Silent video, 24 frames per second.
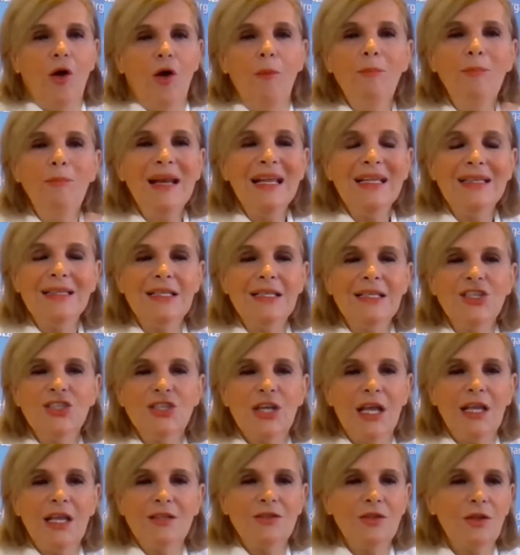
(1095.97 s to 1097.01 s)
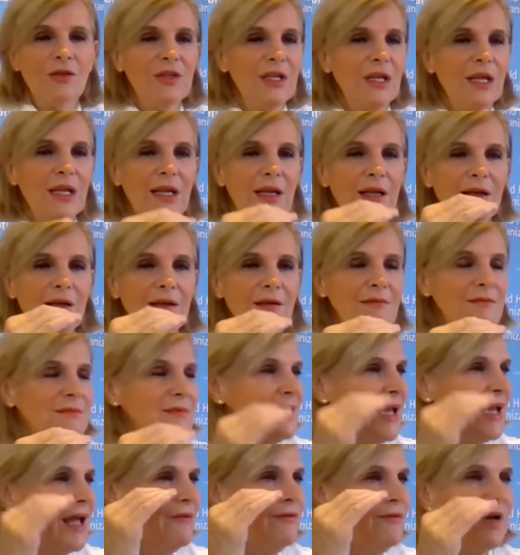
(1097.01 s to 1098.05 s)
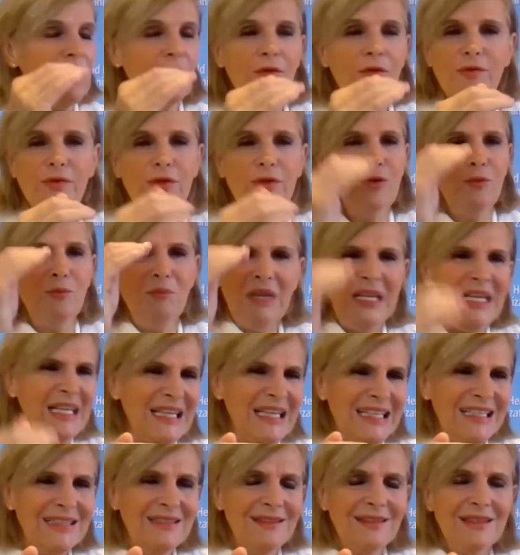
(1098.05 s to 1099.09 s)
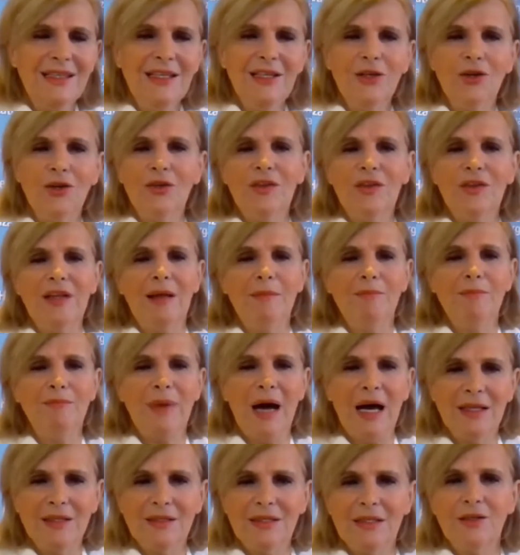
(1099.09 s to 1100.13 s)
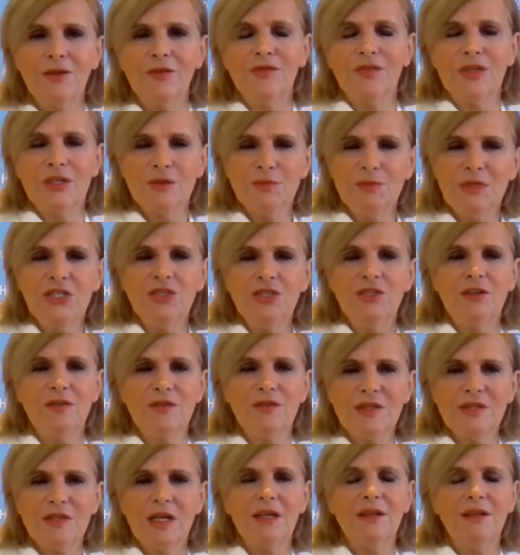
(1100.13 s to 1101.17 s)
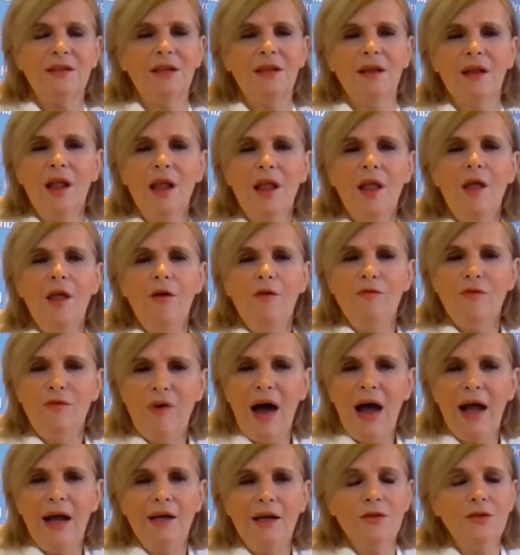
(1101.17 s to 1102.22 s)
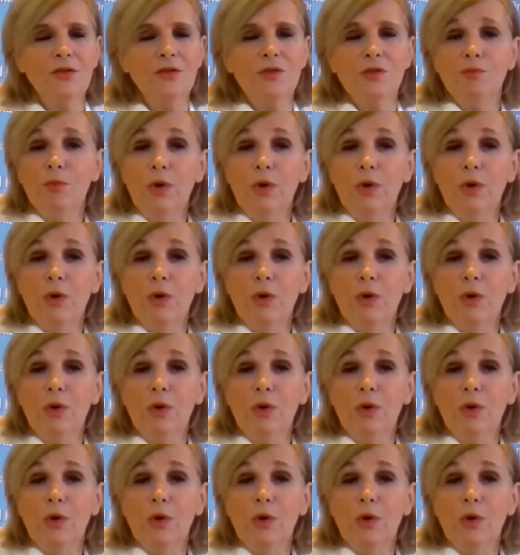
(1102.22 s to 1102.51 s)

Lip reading: completely change on the level of humidity, on the pattern of transmission of certain virus.